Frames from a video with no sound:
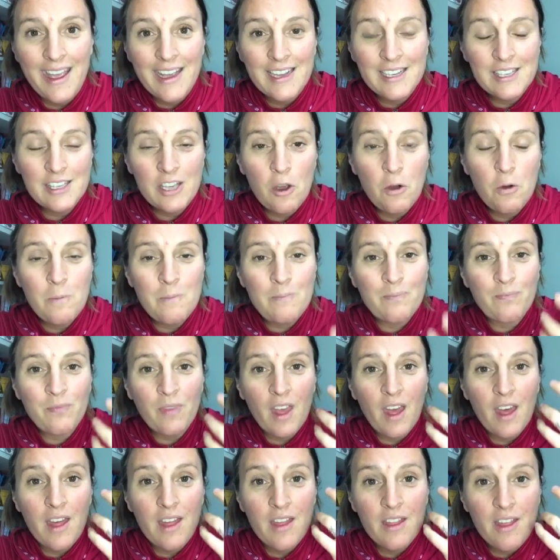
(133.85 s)
So
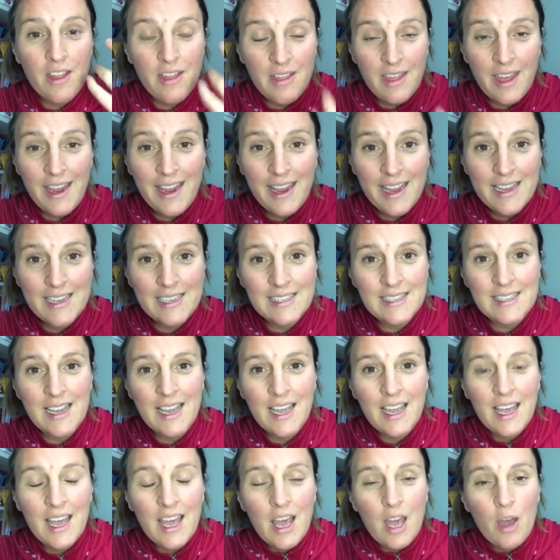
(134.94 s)
the thing is,
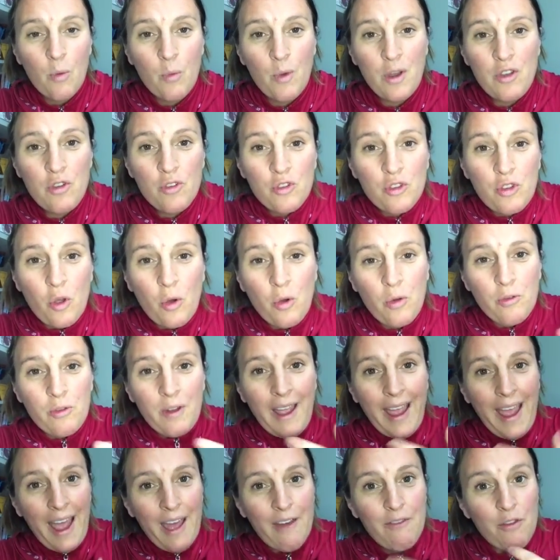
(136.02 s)
when you don't
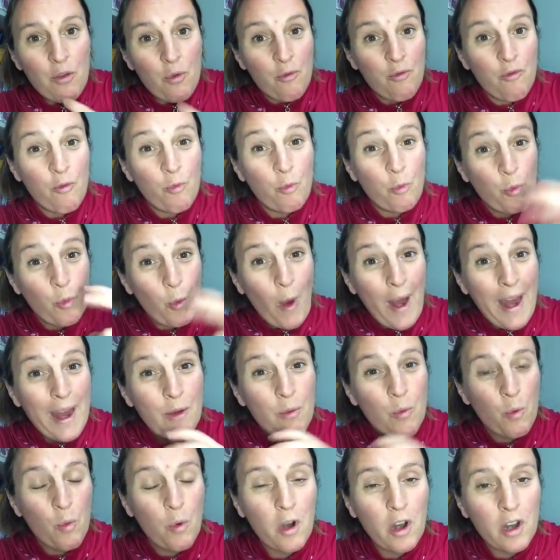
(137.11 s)
have the right
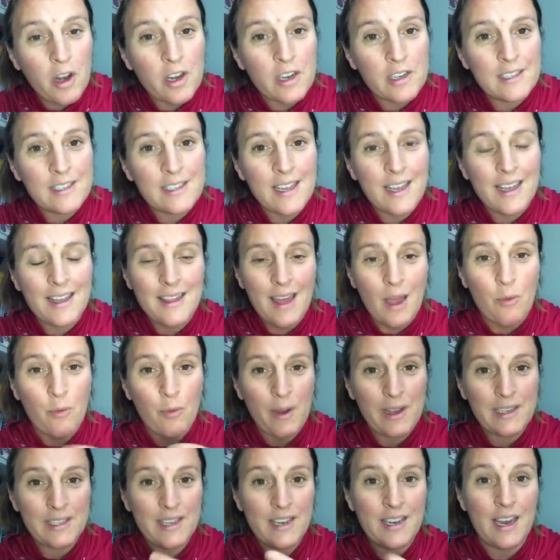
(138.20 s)
words that
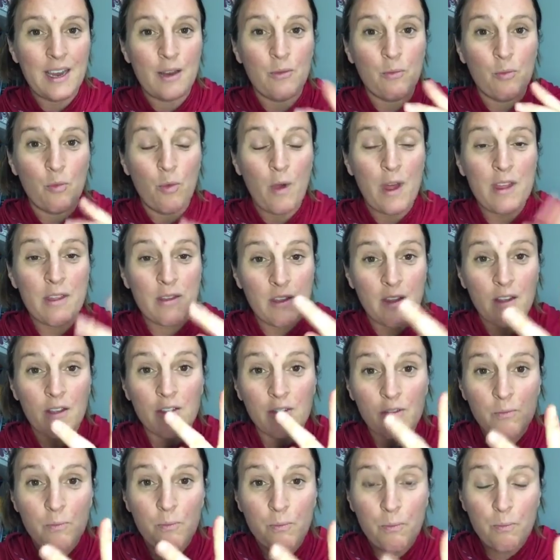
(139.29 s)
resonate with
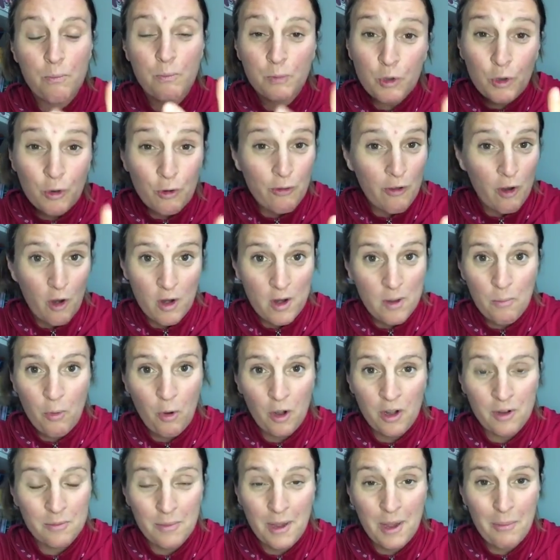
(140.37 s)
two very
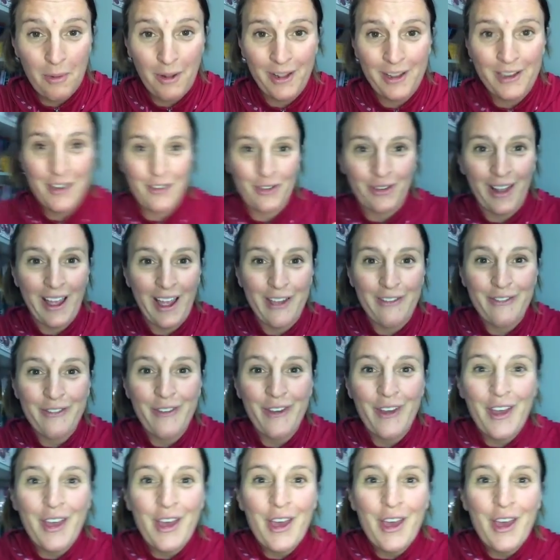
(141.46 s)
important people in your life,